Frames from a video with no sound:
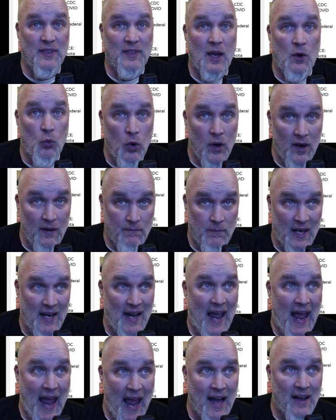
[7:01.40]
they would have been
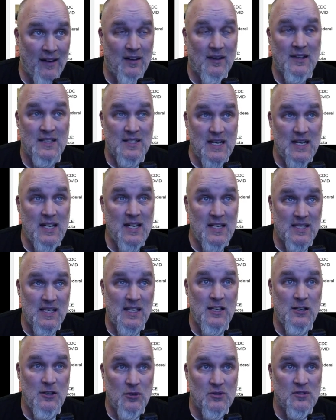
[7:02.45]
had the CDC
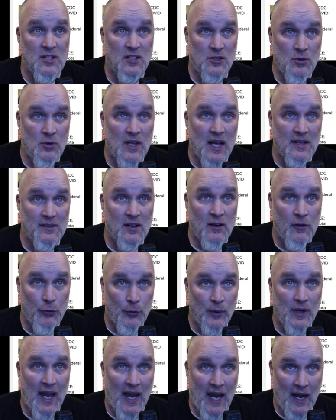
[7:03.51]
used the
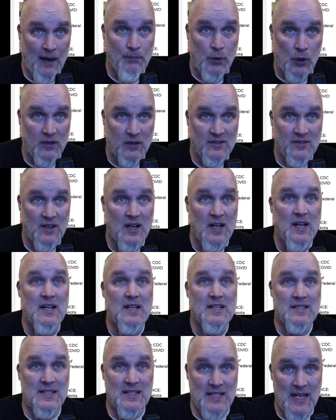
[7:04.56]
2003 handbooks
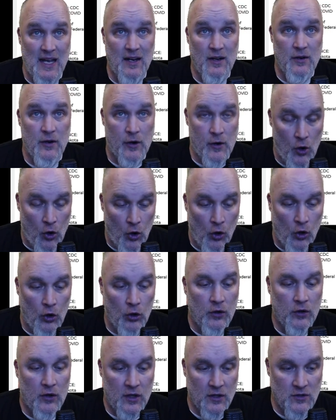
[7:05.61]
stated on all
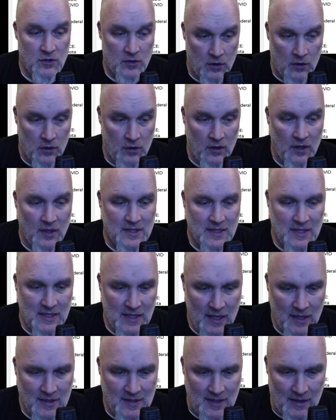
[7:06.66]
concerned
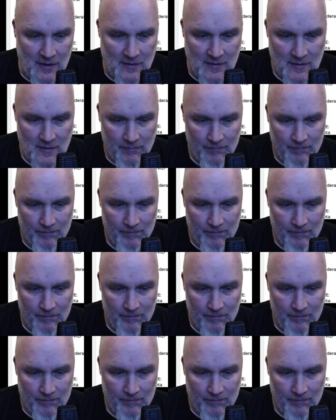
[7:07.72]
citizens.